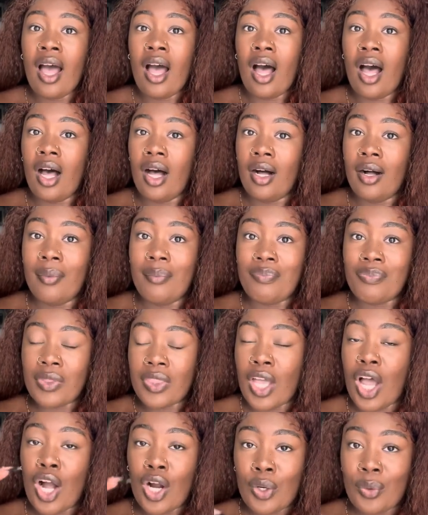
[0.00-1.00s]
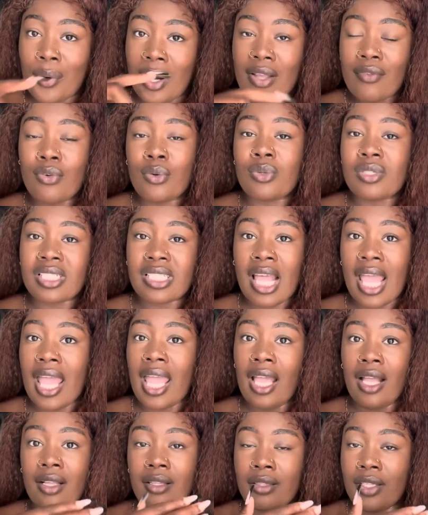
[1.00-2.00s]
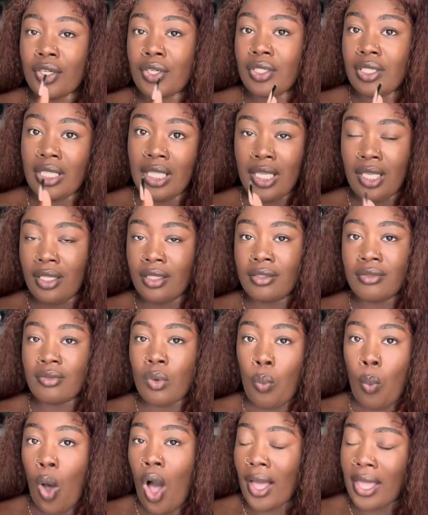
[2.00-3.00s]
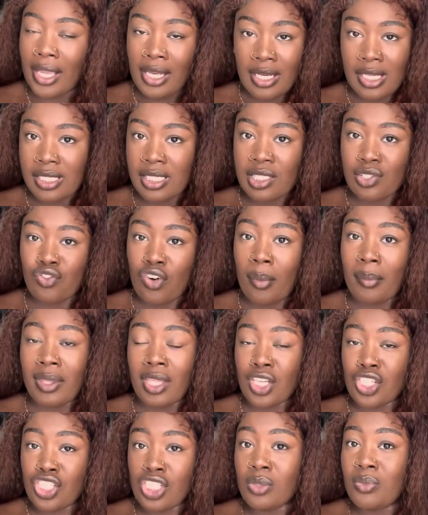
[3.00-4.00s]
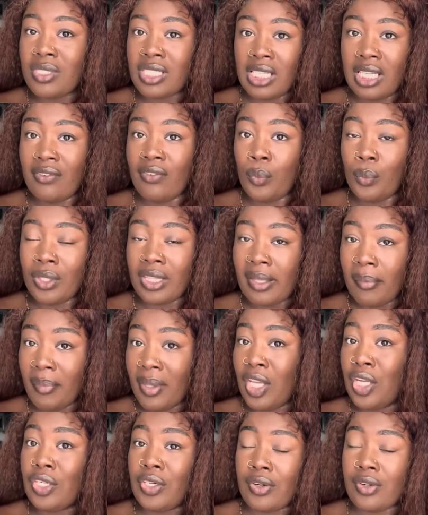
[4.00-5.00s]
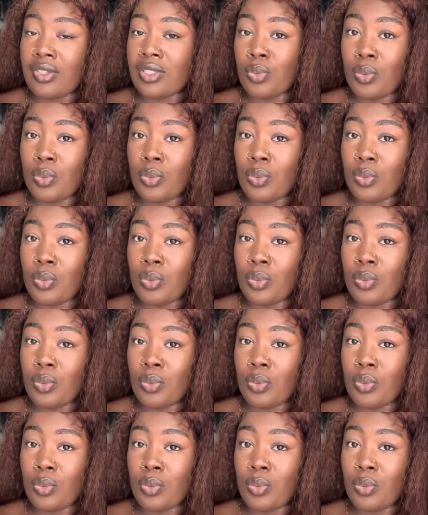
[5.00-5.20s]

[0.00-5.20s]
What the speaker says: The ungrateful stayed literally walking distance from me because she was living with the mean girls,